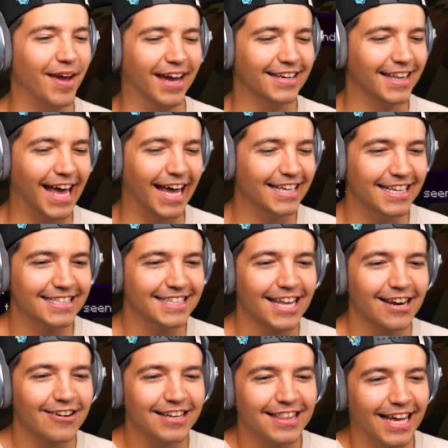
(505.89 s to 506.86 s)
man. It's
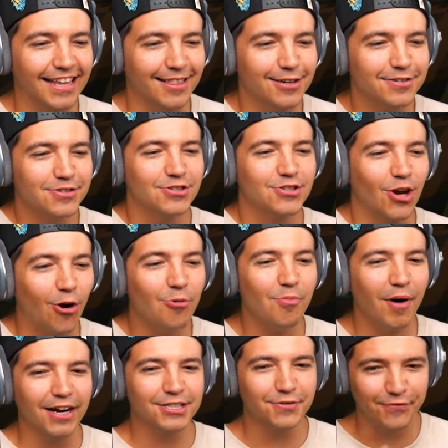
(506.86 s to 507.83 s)
literally like there's so
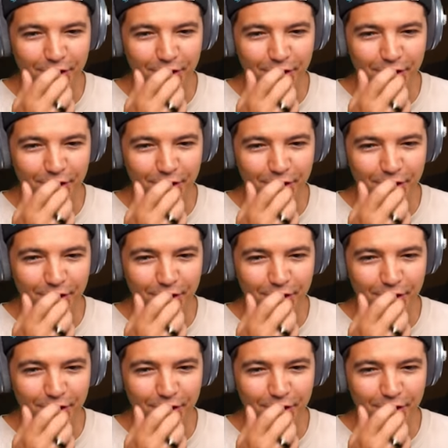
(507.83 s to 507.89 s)
much